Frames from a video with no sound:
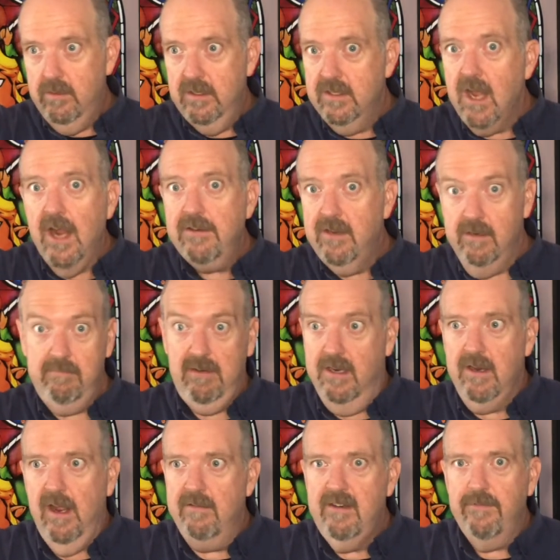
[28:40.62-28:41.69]
a
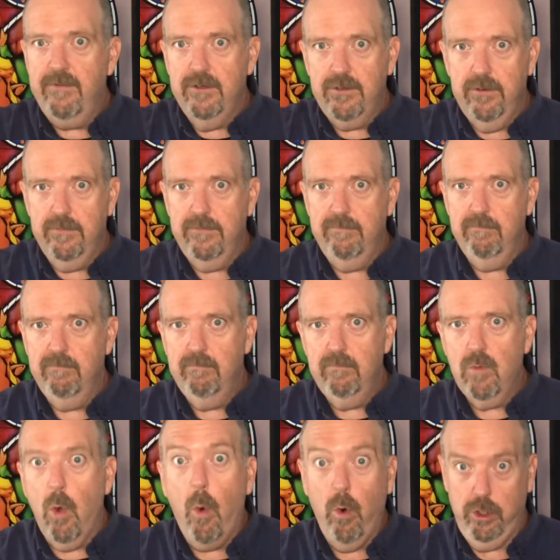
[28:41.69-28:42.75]
different sort of
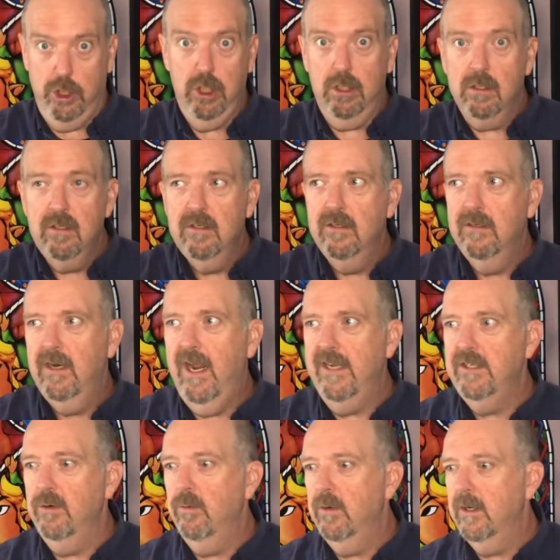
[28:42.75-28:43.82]
order, as
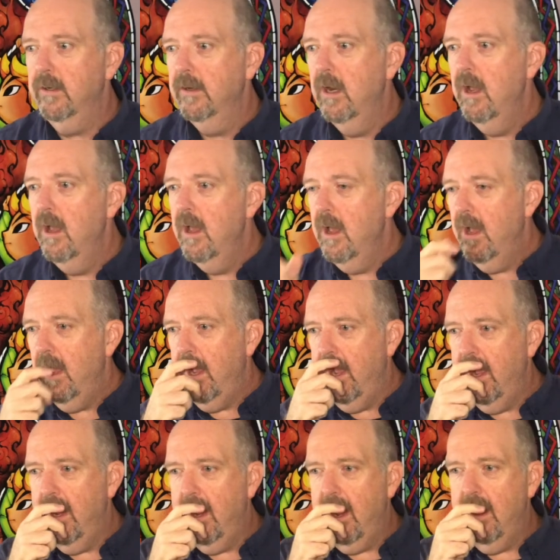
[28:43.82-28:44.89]
it were,
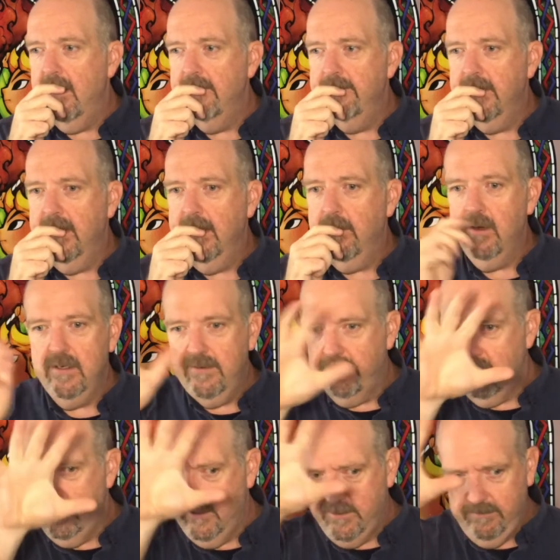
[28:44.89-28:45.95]
or a
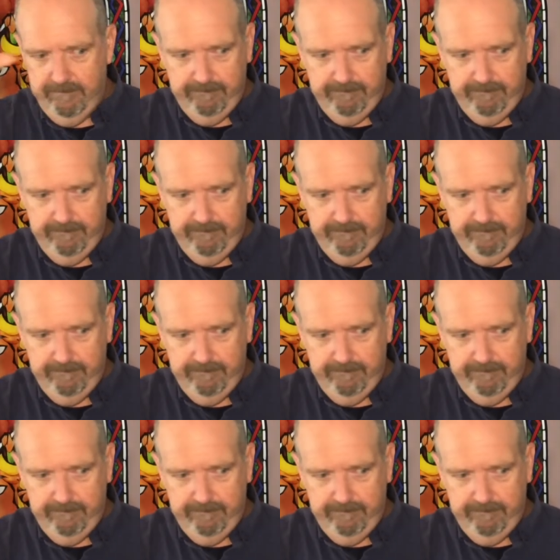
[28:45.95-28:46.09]
different